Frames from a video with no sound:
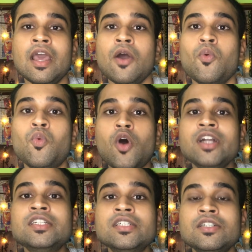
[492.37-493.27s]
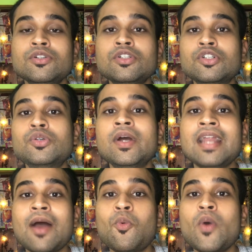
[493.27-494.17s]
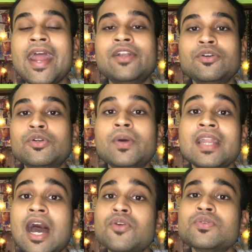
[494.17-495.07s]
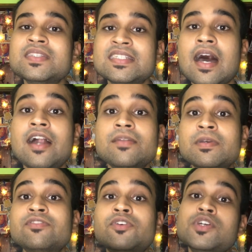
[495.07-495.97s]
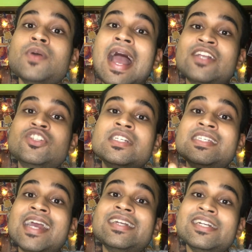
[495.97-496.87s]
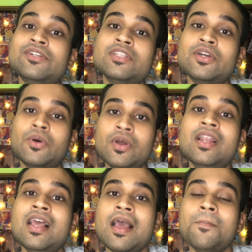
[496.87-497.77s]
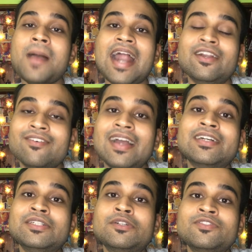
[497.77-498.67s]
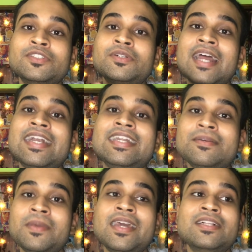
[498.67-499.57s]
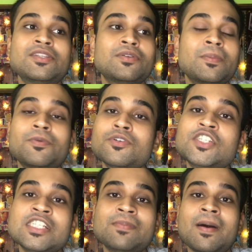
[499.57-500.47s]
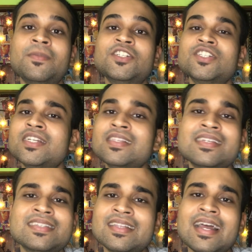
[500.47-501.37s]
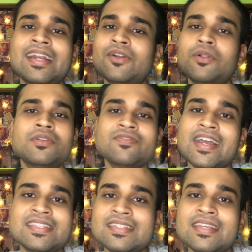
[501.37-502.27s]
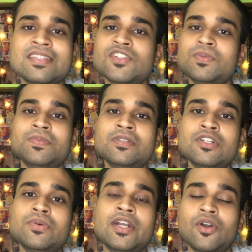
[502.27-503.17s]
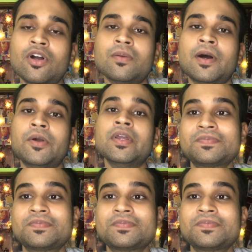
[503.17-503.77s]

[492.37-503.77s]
what to do and where to do and how to start before you actually get into the whole bandwagon of writing mails or approaching the publisher and this and that and all those fancy things which people do and talk about.